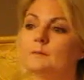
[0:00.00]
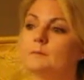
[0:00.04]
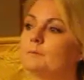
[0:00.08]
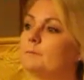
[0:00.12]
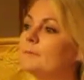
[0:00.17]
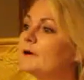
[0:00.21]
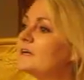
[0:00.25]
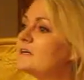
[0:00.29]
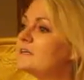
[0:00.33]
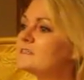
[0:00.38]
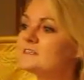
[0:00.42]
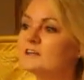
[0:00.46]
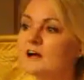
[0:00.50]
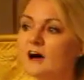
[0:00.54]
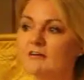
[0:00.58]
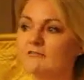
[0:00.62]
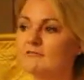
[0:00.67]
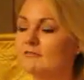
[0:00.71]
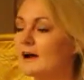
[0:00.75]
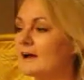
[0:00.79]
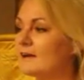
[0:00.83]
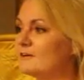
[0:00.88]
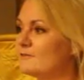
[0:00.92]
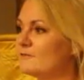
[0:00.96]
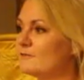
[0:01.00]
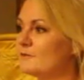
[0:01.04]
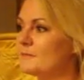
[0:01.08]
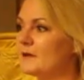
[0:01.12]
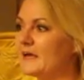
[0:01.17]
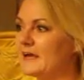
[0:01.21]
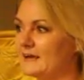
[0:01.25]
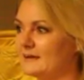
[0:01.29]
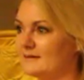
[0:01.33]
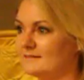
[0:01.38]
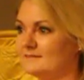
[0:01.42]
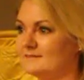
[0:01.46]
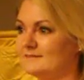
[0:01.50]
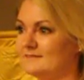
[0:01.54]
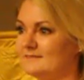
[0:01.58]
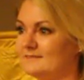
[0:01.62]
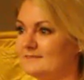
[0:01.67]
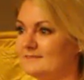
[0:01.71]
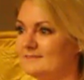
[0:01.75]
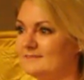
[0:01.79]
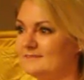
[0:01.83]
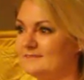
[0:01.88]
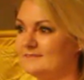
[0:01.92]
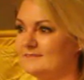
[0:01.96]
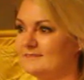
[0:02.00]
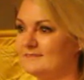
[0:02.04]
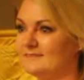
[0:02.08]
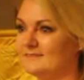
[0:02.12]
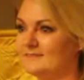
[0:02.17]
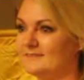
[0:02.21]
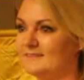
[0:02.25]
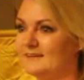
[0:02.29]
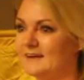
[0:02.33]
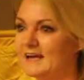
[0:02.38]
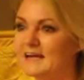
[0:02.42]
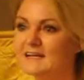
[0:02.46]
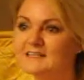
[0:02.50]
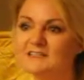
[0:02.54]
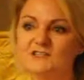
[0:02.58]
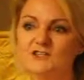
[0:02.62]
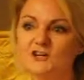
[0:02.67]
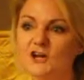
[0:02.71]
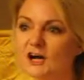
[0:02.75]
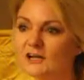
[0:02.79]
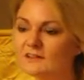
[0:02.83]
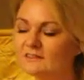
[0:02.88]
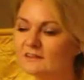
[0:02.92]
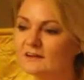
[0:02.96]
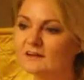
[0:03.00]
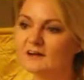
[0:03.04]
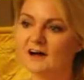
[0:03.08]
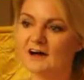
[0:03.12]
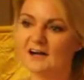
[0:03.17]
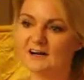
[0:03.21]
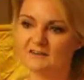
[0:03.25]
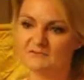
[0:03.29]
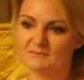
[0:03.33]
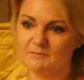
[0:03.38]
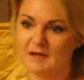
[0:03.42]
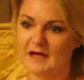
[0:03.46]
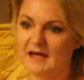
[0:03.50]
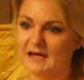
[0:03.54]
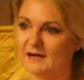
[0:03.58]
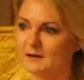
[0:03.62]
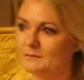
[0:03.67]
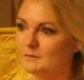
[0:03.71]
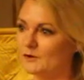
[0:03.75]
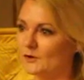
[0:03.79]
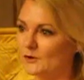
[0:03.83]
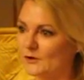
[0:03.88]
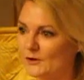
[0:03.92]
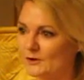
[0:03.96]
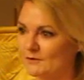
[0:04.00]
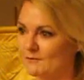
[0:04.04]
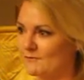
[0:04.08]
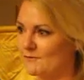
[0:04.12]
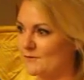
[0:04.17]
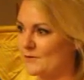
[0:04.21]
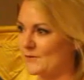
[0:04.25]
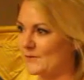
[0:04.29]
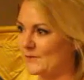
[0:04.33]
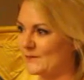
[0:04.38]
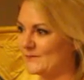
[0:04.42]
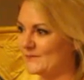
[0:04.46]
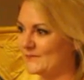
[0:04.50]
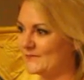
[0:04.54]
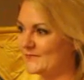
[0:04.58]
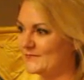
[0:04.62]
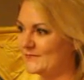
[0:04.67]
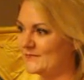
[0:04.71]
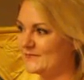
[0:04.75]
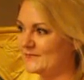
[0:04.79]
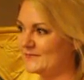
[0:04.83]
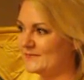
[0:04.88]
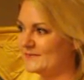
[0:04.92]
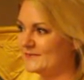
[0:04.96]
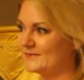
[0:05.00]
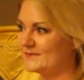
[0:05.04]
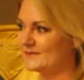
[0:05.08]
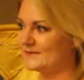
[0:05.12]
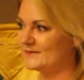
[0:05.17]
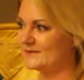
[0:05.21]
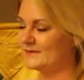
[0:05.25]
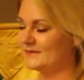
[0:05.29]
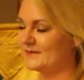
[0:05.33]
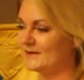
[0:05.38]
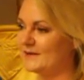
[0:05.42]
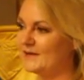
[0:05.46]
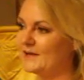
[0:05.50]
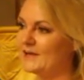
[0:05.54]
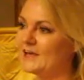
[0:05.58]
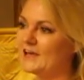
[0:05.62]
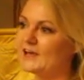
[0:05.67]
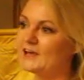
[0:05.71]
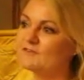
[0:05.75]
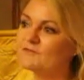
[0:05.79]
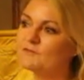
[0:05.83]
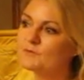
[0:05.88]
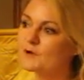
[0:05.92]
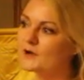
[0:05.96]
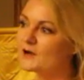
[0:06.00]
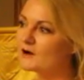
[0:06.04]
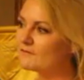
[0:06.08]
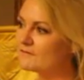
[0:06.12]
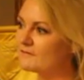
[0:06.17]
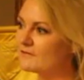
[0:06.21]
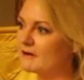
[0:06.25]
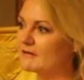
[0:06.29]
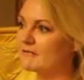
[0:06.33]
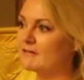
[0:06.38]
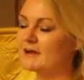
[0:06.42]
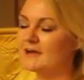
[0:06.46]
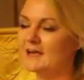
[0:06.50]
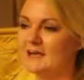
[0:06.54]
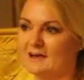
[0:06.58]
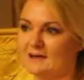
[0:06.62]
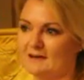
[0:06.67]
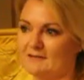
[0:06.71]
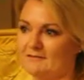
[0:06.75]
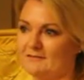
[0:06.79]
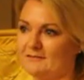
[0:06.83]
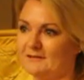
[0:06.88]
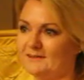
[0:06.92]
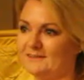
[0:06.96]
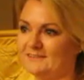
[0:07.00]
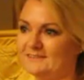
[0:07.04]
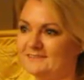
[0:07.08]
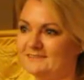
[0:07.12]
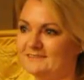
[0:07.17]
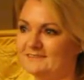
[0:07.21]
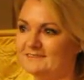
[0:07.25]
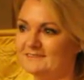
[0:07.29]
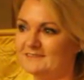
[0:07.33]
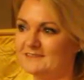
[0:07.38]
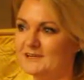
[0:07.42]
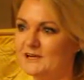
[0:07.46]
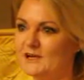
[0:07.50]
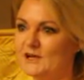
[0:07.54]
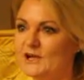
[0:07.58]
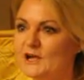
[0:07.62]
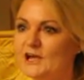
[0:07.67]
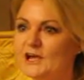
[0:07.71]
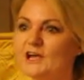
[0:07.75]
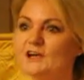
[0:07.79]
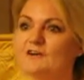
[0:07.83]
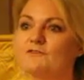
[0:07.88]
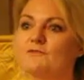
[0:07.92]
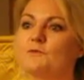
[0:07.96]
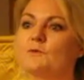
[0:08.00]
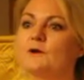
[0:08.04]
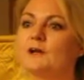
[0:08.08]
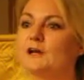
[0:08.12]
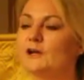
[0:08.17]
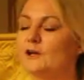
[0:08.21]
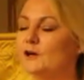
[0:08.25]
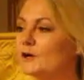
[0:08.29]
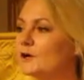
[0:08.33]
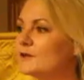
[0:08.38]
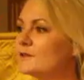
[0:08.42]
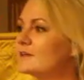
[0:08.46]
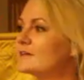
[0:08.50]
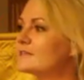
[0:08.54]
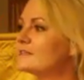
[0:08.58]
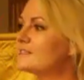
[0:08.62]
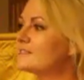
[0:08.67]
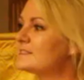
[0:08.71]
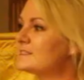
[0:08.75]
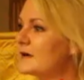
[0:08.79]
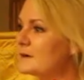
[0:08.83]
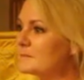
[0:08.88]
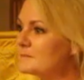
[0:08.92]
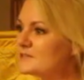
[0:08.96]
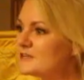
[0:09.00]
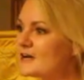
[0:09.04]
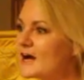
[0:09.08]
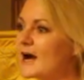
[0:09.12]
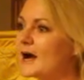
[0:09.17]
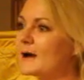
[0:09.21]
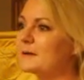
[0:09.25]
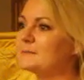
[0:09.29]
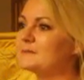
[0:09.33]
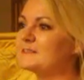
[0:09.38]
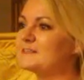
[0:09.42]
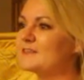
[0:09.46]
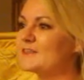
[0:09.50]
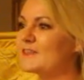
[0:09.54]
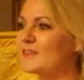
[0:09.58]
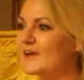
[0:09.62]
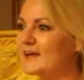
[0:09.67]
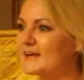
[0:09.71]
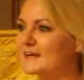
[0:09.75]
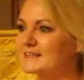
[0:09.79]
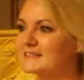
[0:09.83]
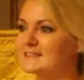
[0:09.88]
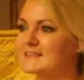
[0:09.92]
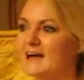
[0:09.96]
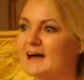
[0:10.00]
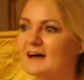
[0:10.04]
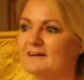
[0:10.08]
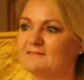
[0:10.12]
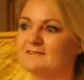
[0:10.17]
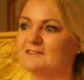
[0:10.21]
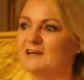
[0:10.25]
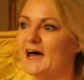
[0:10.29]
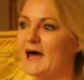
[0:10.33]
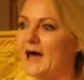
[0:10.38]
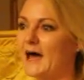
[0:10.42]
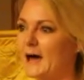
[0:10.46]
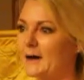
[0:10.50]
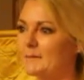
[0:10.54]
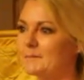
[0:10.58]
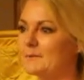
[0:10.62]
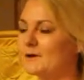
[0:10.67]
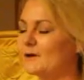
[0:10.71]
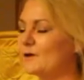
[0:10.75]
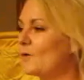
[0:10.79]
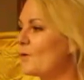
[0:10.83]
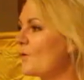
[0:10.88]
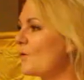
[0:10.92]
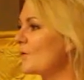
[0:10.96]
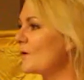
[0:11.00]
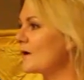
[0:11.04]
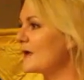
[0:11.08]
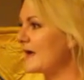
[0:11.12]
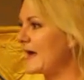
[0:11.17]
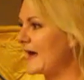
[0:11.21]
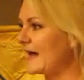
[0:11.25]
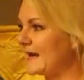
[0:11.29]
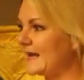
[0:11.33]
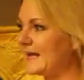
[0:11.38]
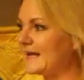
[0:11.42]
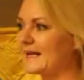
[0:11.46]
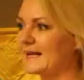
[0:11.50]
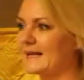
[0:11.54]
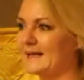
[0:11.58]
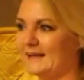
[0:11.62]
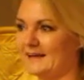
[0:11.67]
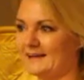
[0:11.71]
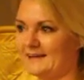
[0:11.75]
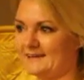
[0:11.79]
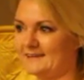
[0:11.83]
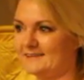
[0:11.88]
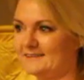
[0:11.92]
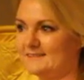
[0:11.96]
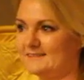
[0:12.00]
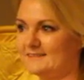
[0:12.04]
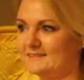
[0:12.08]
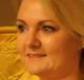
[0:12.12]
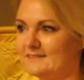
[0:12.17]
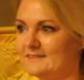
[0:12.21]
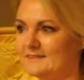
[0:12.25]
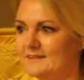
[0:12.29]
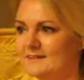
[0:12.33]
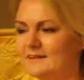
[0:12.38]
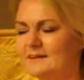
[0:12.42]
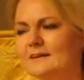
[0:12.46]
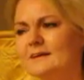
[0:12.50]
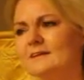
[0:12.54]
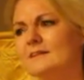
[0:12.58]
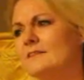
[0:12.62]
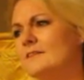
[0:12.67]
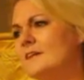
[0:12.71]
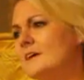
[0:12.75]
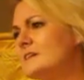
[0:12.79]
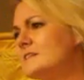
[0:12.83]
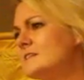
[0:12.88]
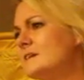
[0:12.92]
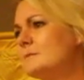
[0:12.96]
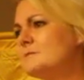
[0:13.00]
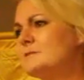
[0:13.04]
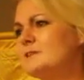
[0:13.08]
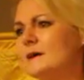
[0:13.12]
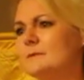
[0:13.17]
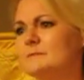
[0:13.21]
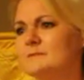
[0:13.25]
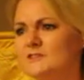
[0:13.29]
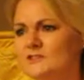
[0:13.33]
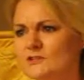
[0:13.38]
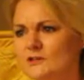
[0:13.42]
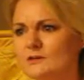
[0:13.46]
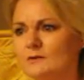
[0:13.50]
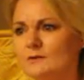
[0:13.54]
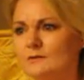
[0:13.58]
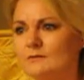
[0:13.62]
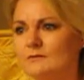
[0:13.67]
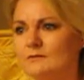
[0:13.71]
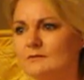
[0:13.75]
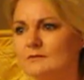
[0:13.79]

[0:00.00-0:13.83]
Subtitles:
But he's not right for me. It's not the kind of man I'm looking for. If we are very careful, if we learn that sometimes things have to happen organically, they sometimes do.